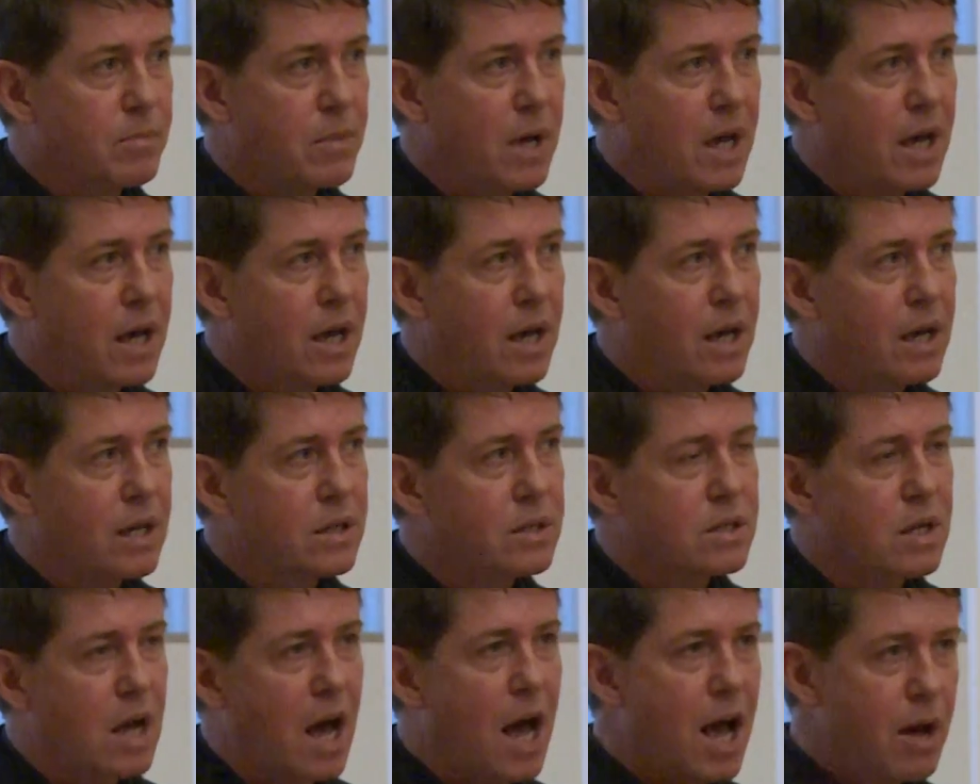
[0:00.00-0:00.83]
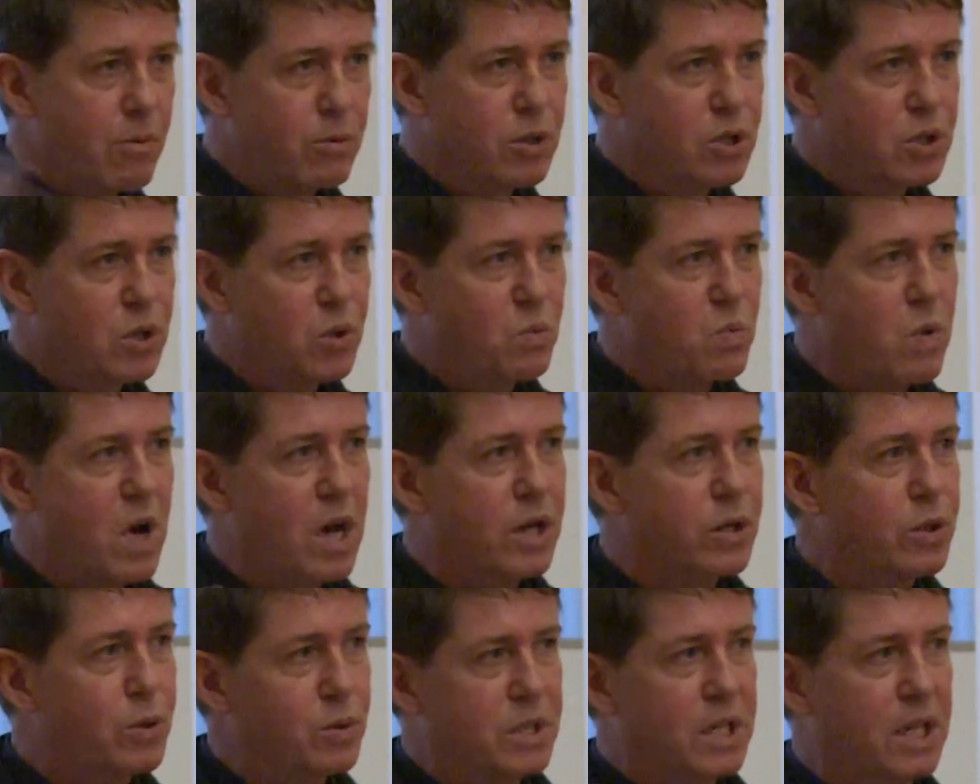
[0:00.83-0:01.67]
And I was the
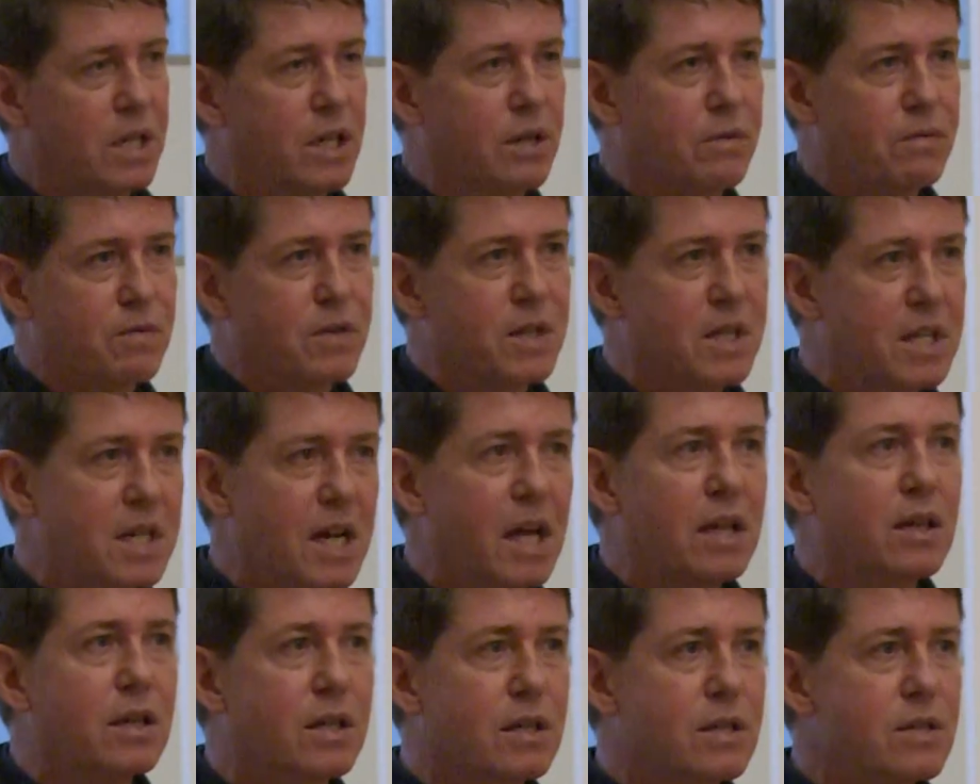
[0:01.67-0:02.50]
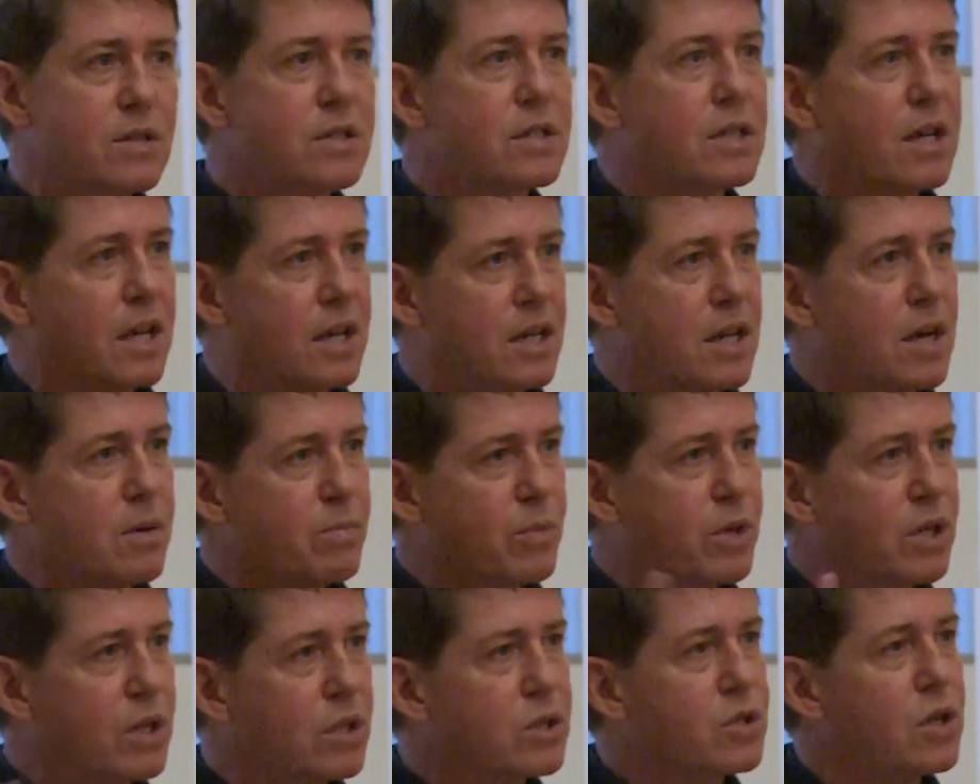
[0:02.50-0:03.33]
one who did it for the Netherlands, and I'm
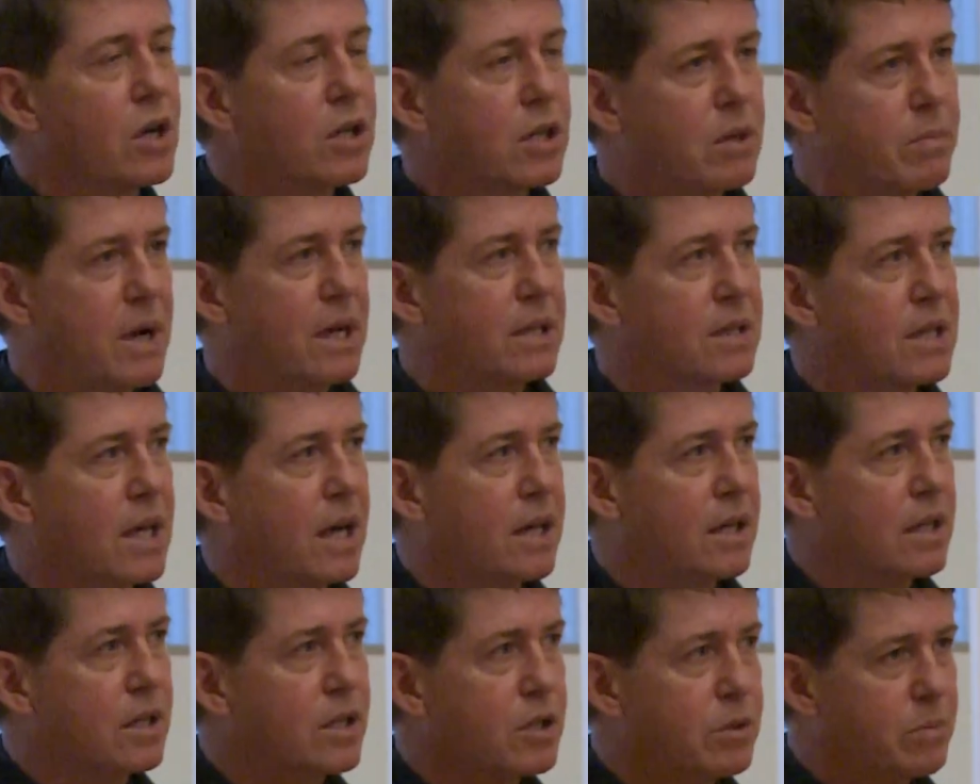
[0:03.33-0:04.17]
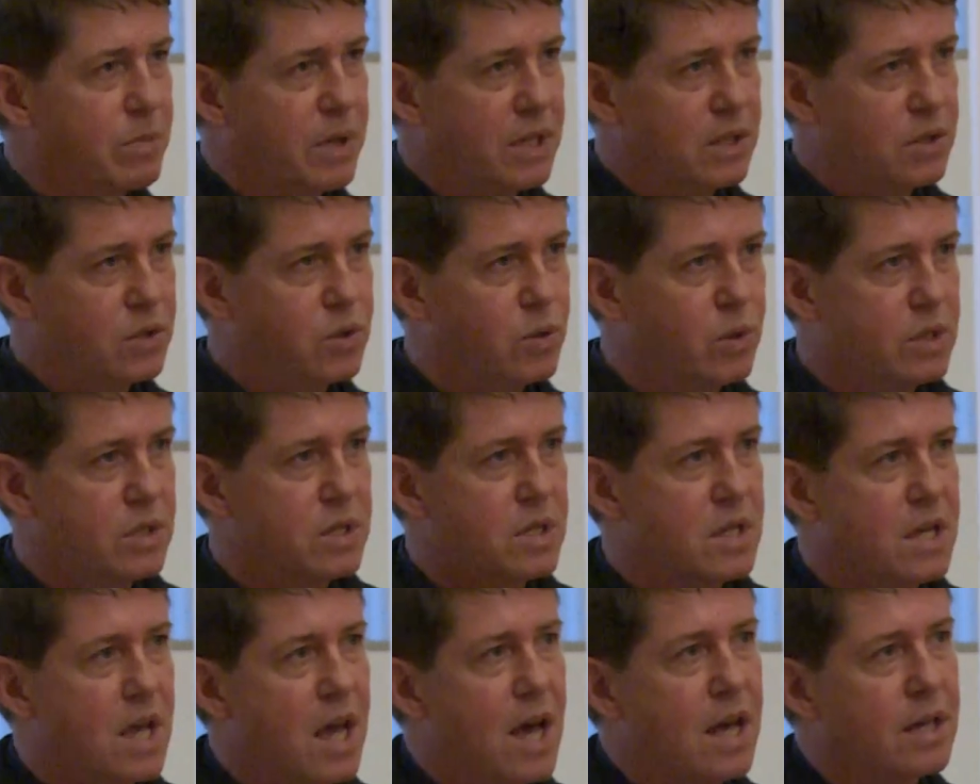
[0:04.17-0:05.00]
going to talk about that a little bit towards
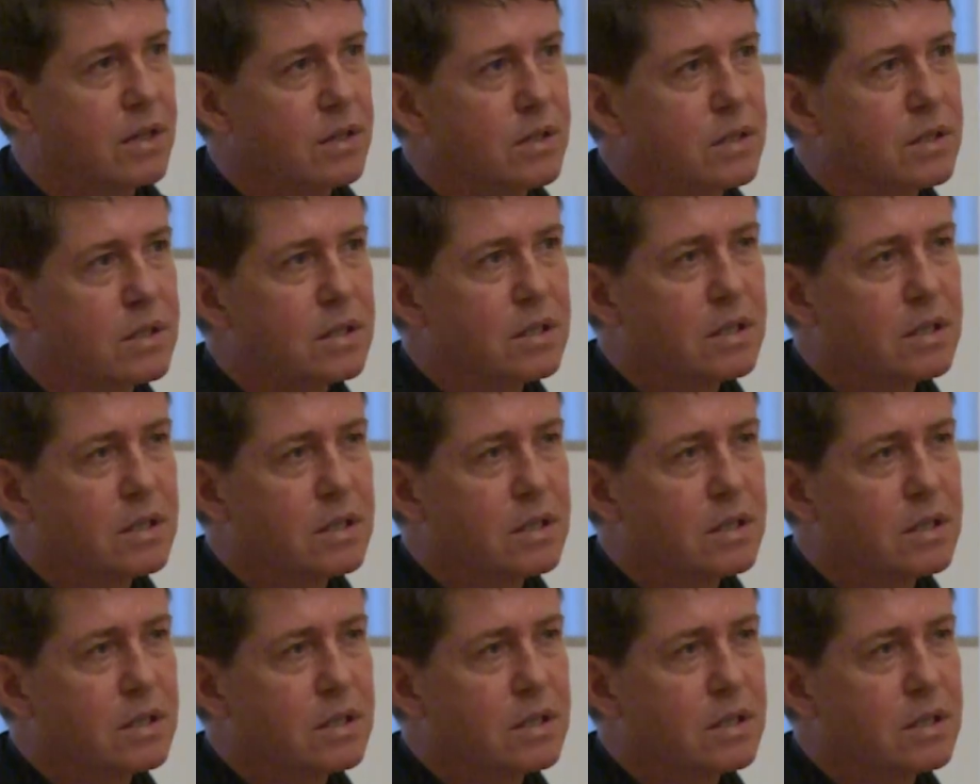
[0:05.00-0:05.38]
the end.